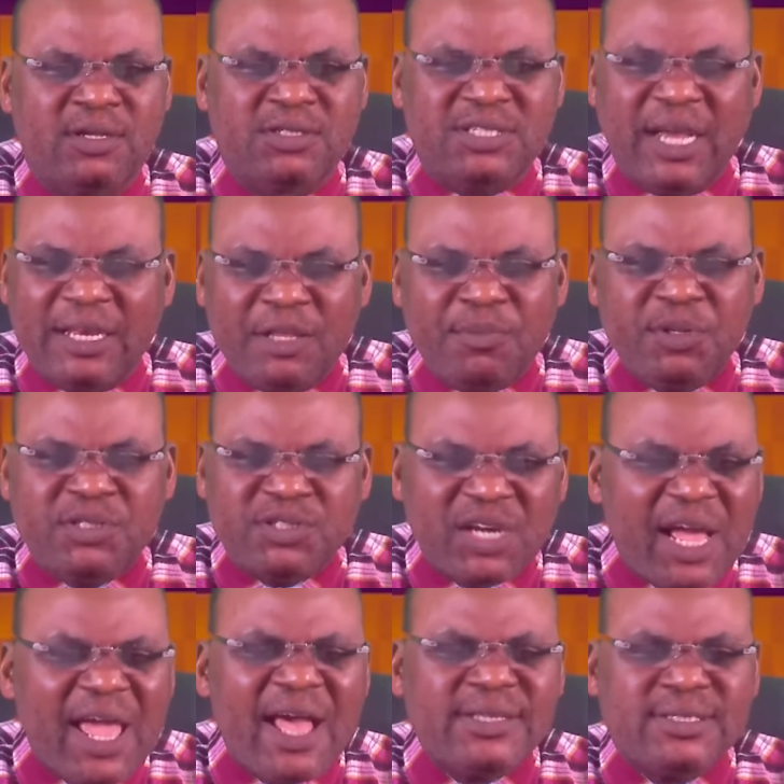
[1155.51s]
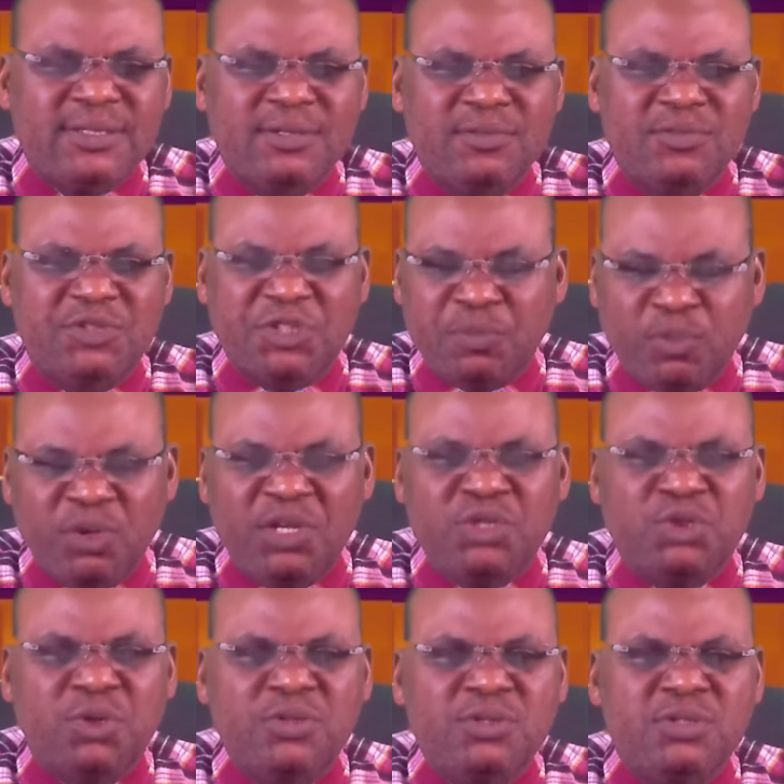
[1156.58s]
Shall it be trials,
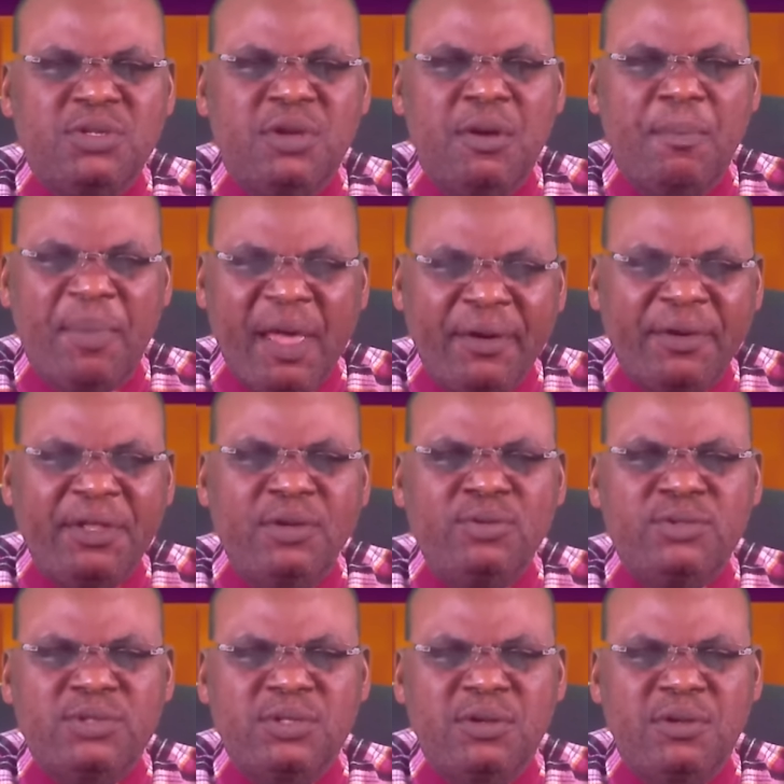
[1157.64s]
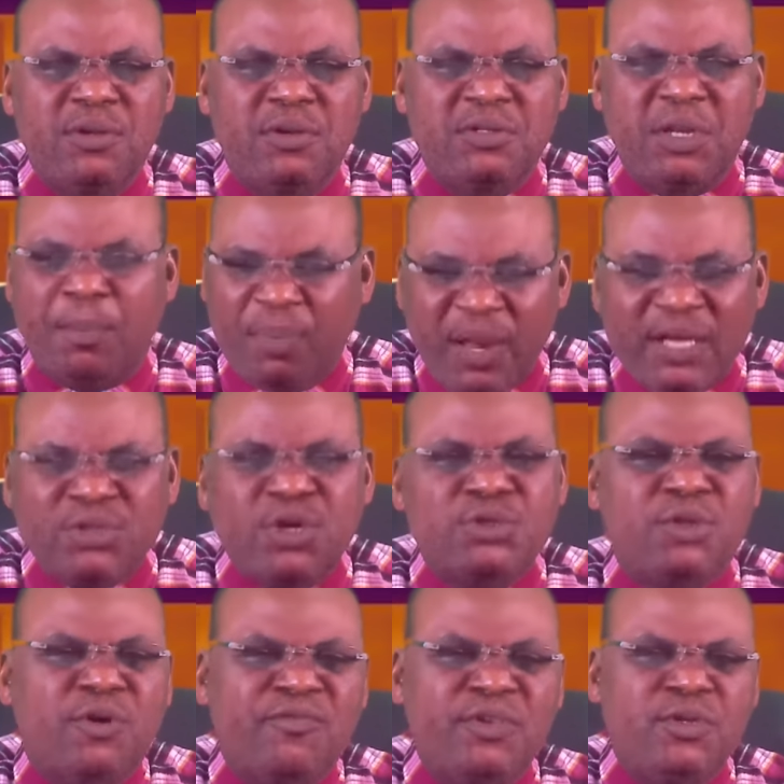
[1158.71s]
tribulations, perils, the
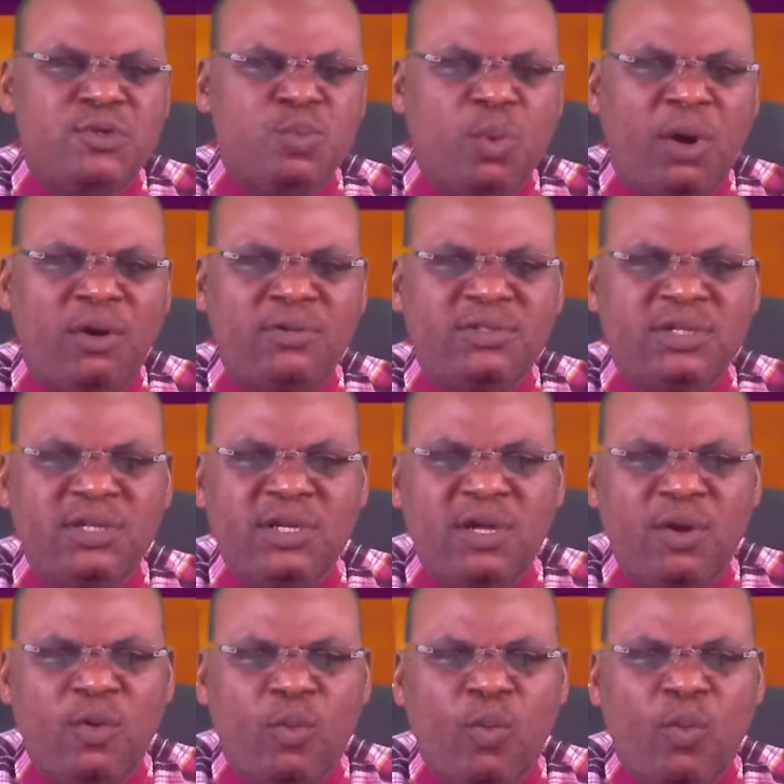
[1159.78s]
pleasures of this world?